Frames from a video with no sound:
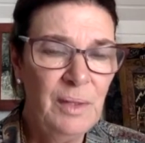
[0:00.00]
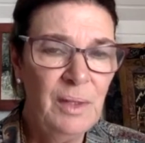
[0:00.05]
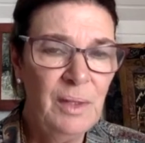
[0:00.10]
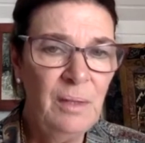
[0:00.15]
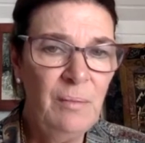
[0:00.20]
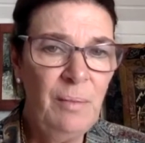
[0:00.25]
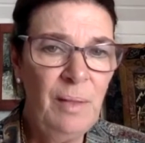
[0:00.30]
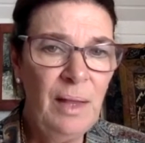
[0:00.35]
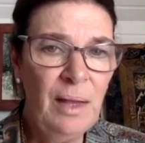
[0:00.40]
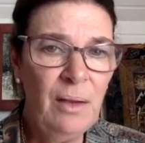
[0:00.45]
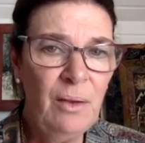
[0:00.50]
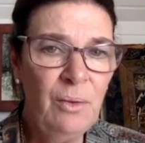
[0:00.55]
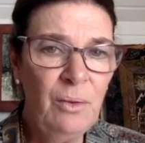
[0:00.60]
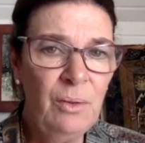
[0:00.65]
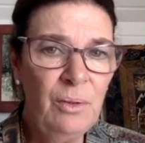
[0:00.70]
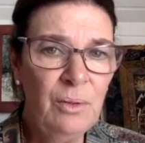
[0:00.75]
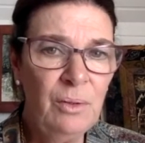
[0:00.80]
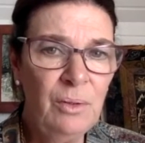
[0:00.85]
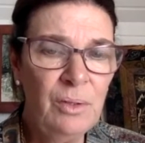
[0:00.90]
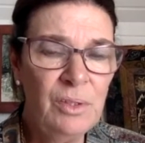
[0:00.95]
The black hole
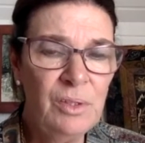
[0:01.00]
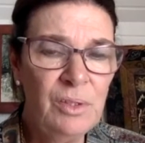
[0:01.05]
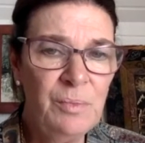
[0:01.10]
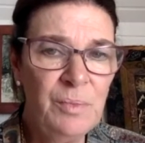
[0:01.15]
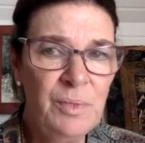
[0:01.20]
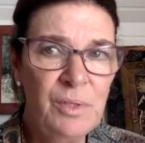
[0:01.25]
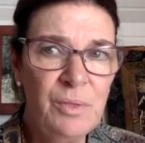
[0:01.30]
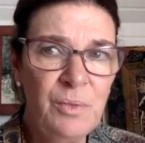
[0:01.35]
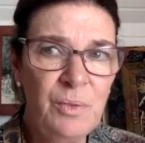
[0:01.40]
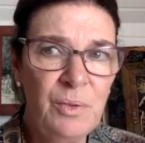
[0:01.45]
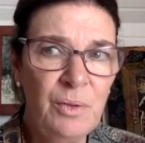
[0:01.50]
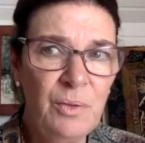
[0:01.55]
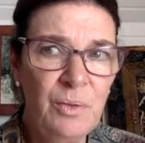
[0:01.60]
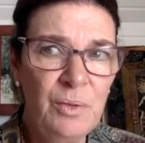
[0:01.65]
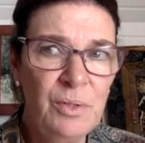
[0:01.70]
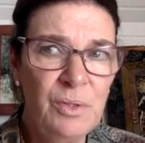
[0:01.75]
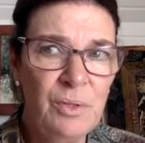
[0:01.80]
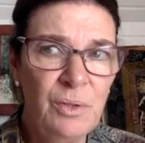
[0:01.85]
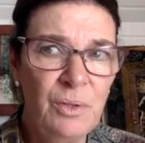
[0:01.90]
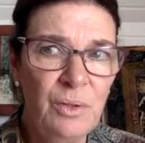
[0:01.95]
in the cosmos, we
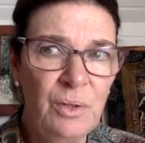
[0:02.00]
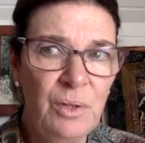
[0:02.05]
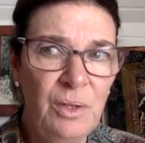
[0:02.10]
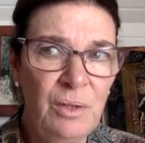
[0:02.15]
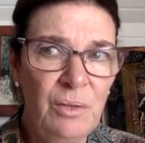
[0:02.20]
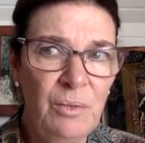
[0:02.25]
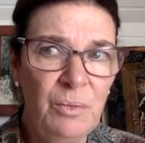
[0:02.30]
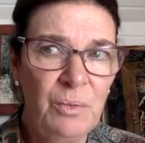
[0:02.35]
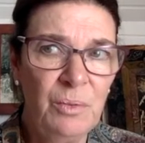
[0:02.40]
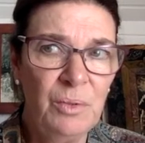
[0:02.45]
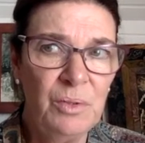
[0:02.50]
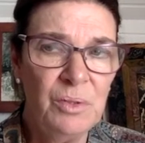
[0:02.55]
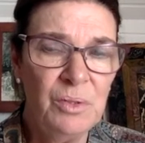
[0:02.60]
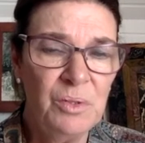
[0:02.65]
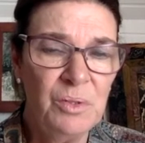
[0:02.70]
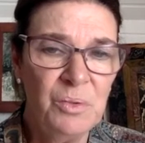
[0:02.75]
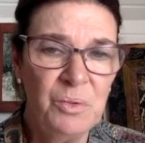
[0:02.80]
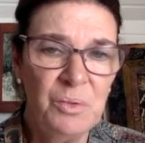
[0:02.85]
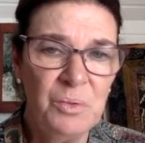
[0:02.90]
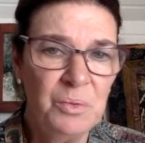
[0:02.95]
always thought it
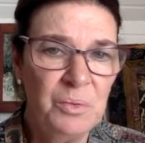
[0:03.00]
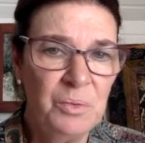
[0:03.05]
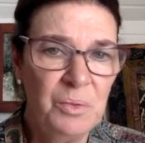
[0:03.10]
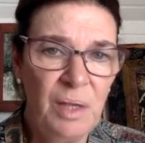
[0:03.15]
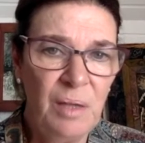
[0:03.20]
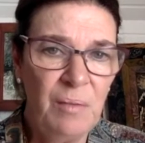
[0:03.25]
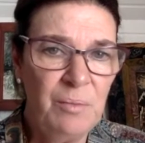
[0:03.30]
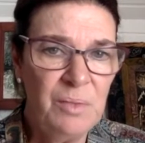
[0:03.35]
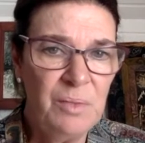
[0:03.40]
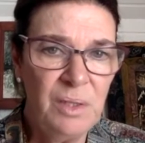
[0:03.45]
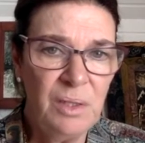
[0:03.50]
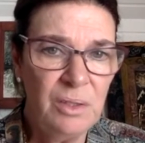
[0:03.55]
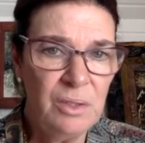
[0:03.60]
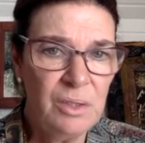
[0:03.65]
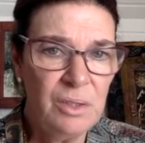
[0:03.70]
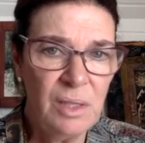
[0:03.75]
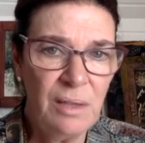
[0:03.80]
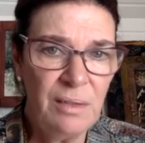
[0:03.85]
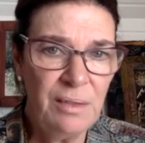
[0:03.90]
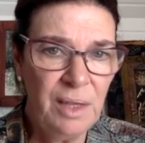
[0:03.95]
was empty,
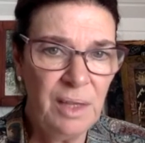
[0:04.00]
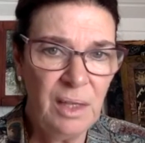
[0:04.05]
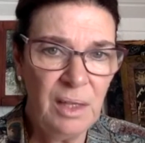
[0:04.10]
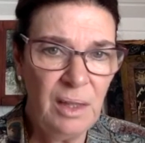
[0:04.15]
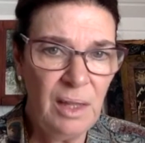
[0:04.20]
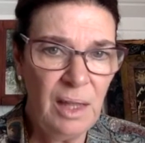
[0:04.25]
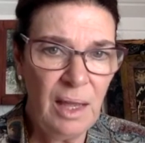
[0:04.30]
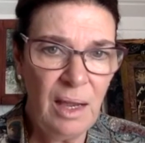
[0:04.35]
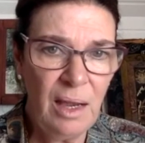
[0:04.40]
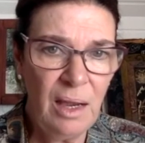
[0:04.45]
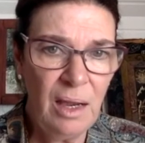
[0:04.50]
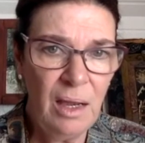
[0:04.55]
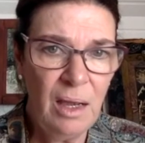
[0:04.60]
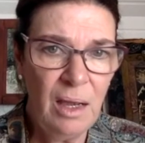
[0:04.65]
there's nothing in there.